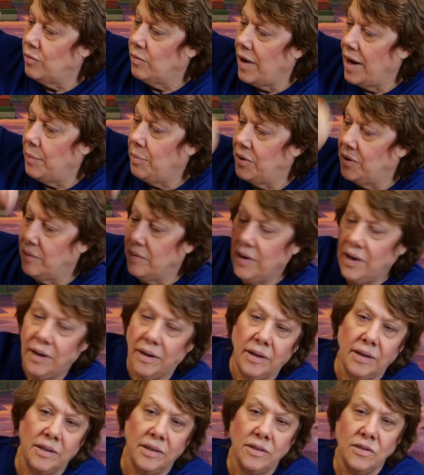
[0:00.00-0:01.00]
wrap it
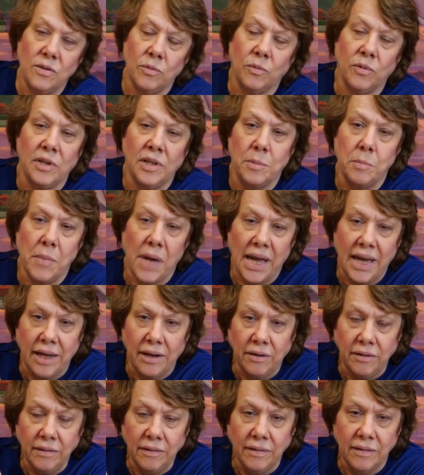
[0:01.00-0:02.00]
around. It doesn't really
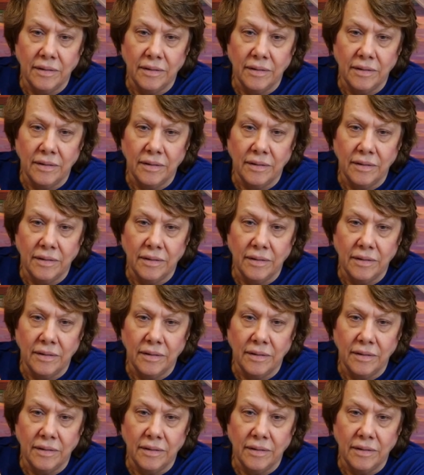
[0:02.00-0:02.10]
matter.